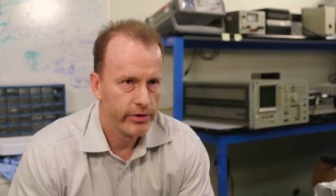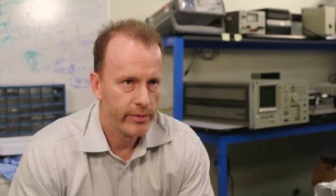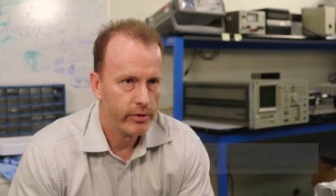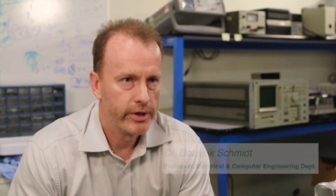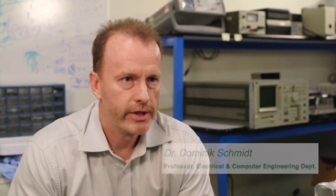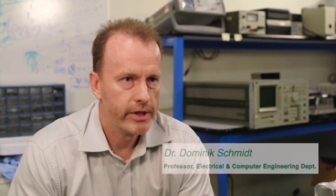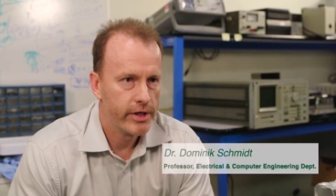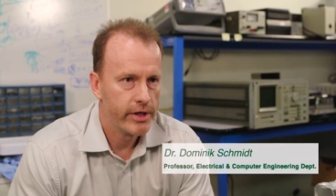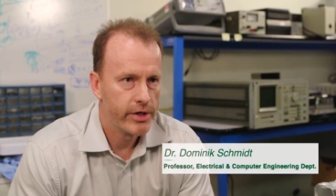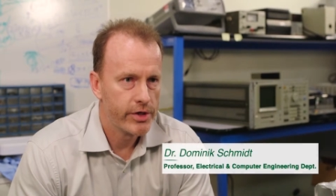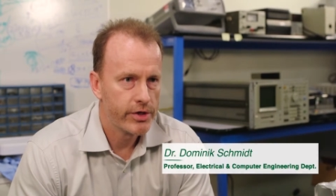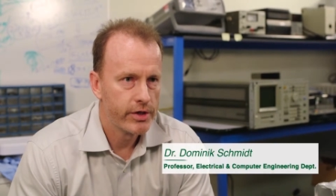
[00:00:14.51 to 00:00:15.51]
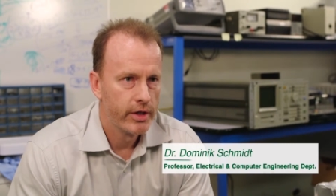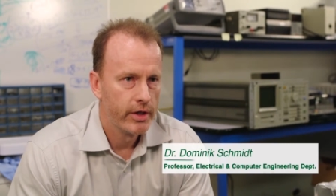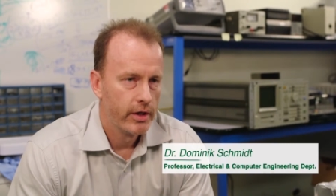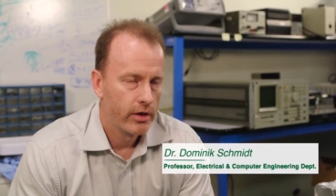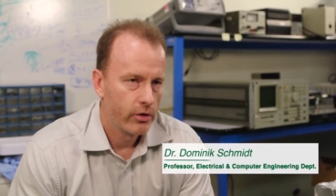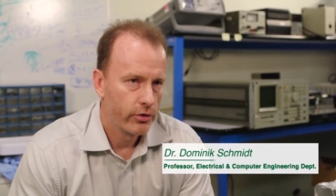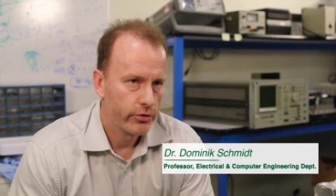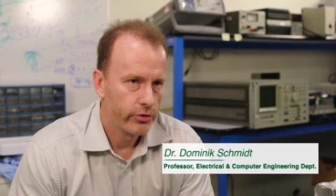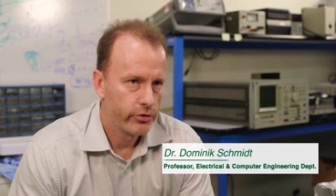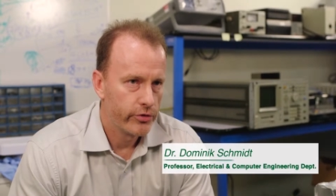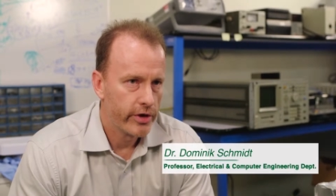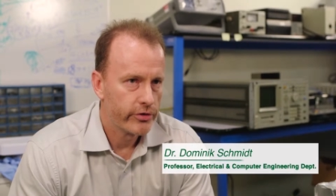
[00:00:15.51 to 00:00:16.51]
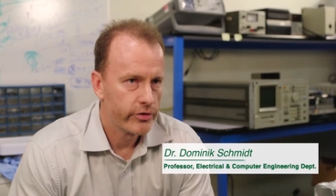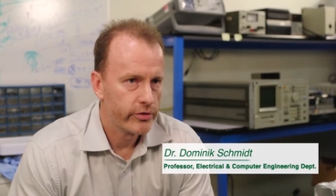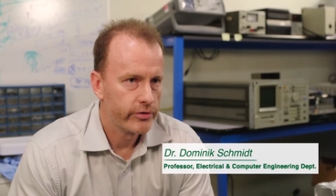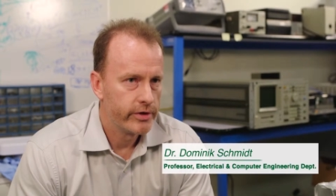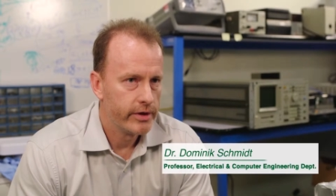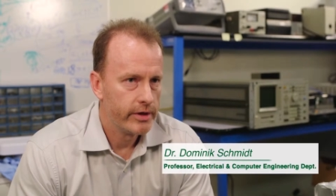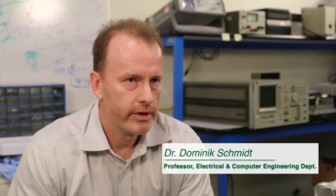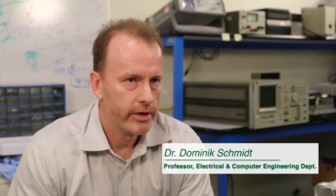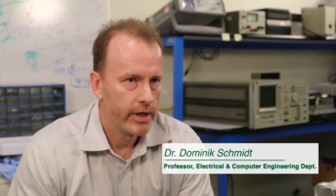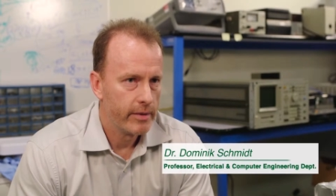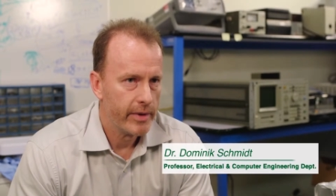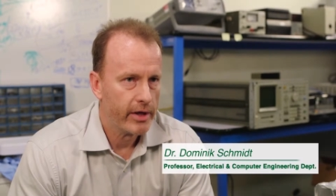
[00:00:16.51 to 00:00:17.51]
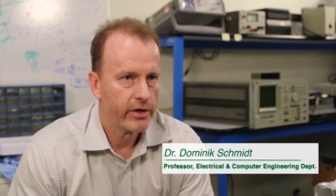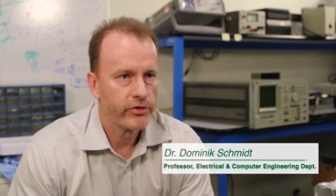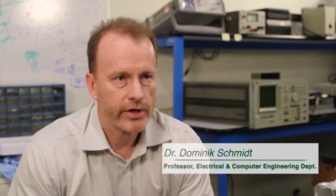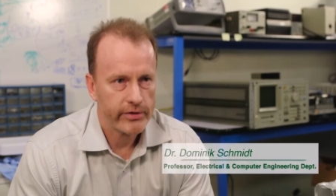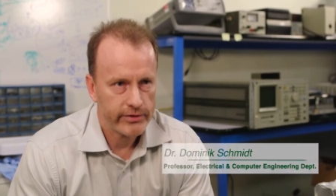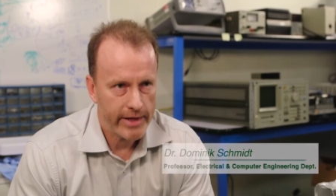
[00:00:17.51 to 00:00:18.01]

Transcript: EE here, also director of the uh, Bioelectronics